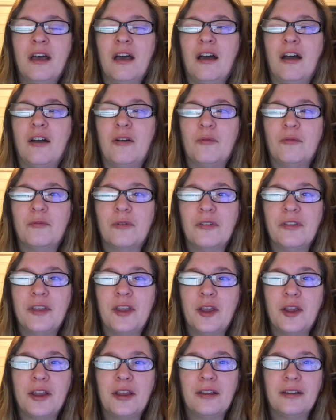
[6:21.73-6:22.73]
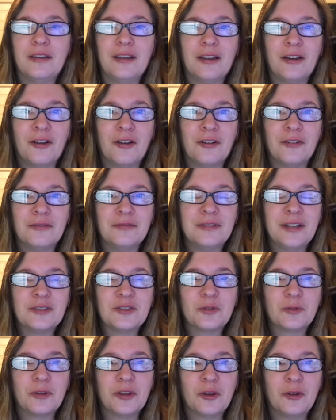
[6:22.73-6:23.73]
Really,
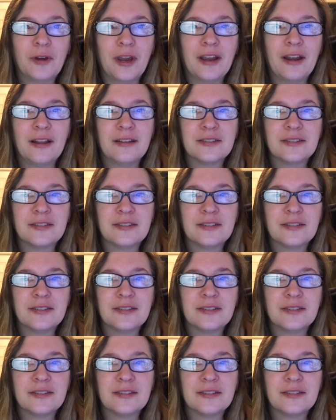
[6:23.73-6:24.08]
that's really great.